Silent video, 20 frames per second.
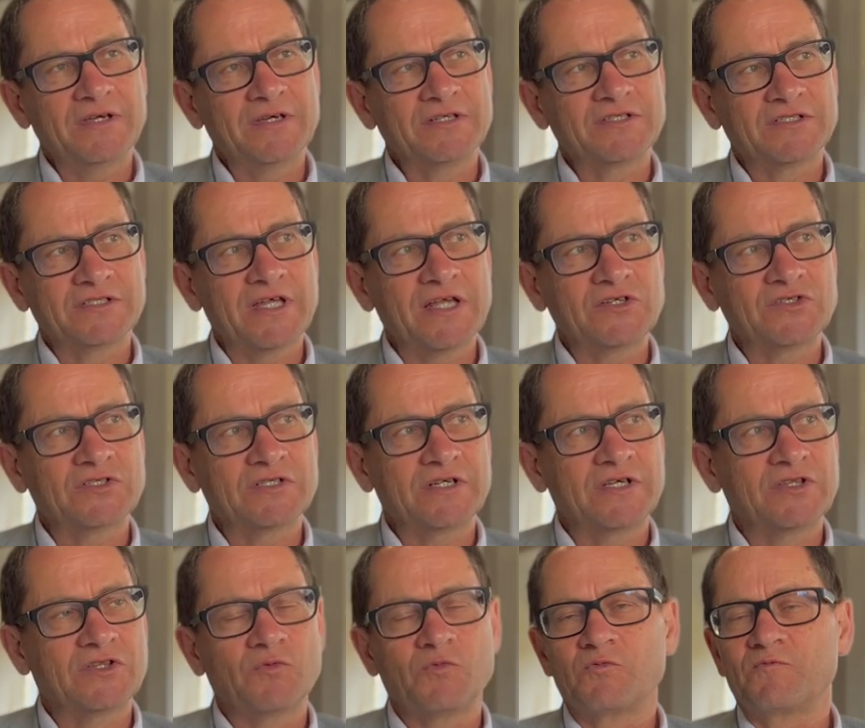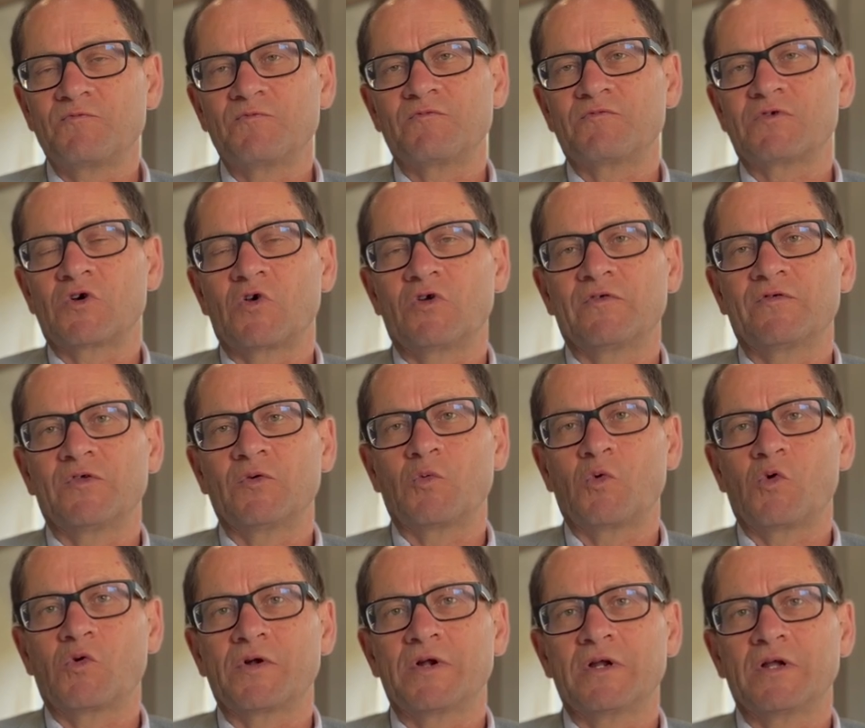essentially, the role of the
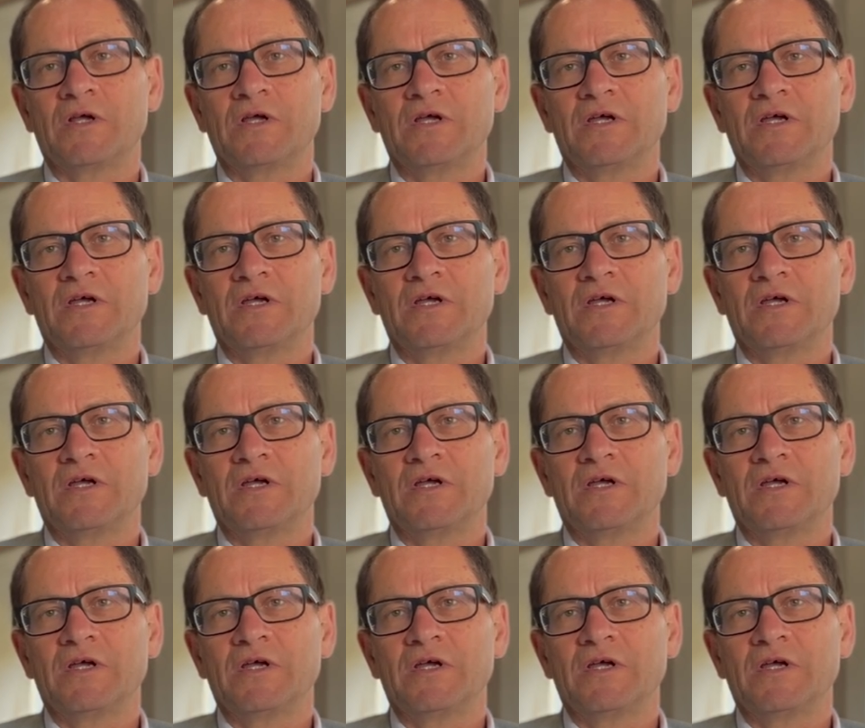warden